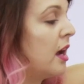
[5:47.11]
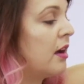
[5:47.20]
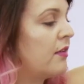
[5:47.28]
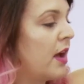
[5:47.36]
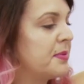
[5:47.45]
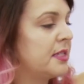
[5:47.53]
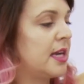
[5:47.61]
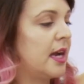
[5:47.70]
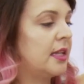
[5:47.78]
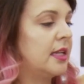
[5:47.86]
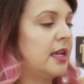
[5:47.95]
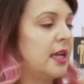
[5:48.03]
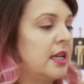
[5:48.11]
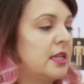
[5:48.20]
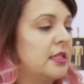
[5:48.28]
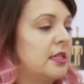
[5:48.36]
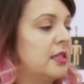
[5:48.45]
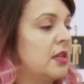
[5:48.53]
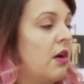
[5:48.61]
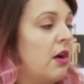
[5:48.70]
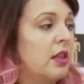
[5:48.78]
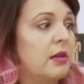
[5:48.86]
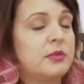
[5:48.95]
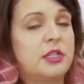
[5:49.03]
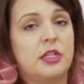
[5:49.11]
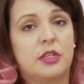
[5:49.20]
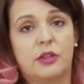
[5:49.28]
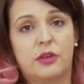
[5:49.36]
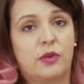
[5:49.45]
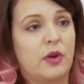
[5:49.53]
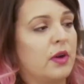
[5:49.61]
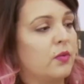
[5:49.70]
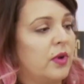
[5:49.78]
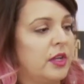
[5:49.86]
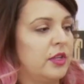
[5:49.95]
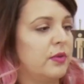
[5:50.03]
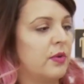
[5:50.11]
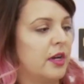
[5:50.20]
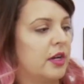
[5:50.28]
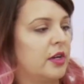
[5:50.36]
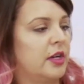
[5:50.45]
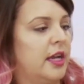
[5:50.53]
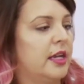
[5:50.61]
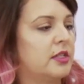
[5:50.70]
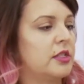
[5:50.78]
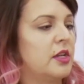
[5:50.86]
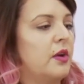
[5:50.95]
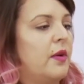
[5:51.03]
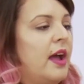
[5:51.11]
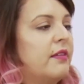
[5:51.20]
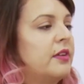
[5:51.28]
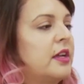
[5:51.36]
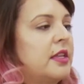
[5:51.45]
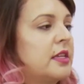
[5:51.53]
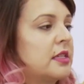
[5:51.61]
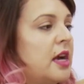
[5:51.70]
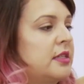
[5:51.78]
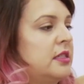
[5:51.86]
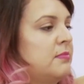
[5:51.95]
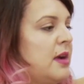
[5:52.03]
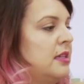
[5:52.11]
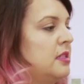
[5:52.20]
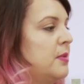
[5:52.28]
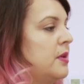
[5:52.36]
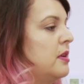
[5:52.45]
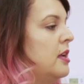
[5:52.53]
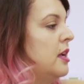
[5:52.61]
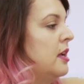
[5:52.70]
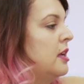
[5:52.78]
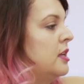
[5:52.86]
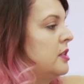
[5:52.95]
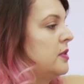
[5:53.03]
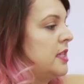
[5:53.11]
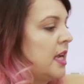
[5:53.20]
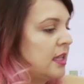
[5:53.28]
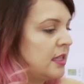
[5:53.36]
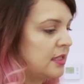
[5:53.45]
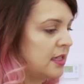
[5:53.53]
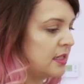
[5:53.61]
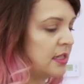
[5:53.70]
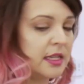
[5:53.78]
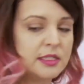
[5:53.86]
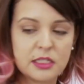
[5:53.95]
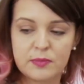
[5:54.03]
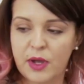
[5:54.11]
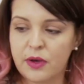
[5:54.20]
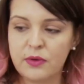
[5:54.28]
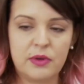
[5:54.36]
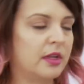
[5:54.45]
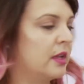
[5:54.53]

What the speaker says: of upstyling is it's all up to you on what you want to create. So everything's customizable. So take this as inspo